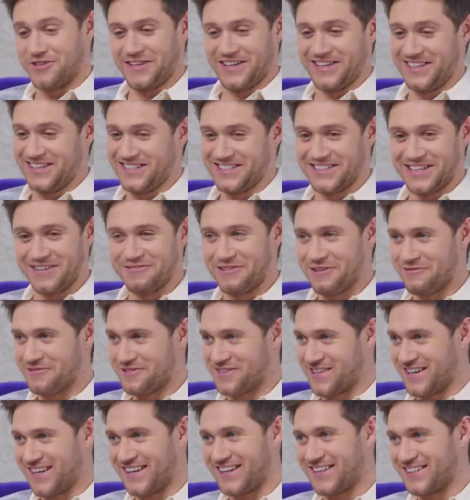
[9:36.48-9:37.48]
ridiculous that I'm even
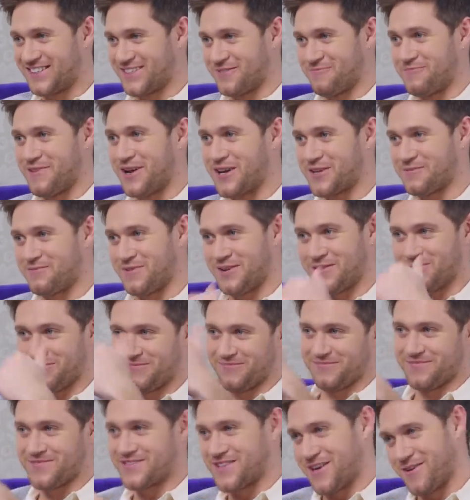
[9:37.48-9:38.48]
saying this. It makes me
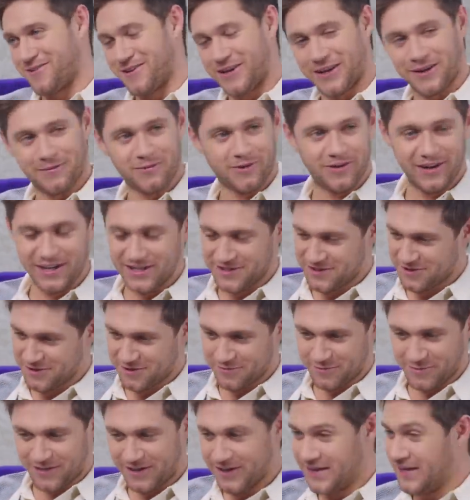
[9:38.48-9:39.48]
sound like I'm crazy or
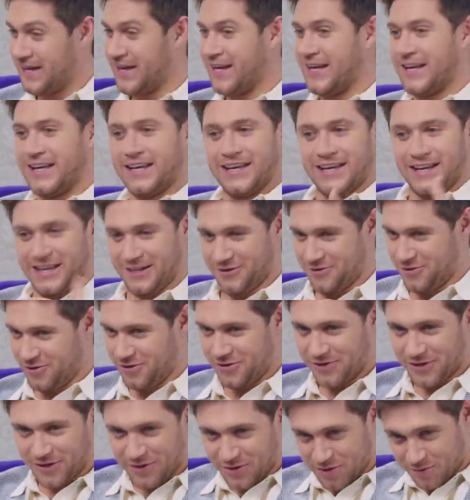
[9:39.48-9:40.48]
something. But I'll go
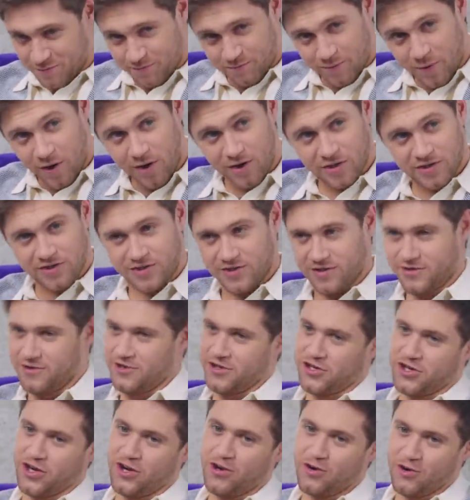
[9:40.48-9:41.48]
on the bus or
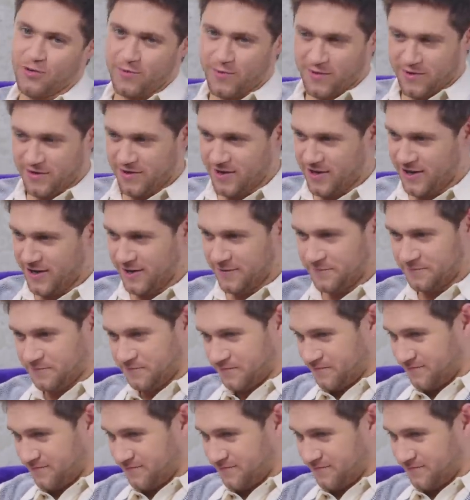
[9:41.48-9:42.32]
the tube or the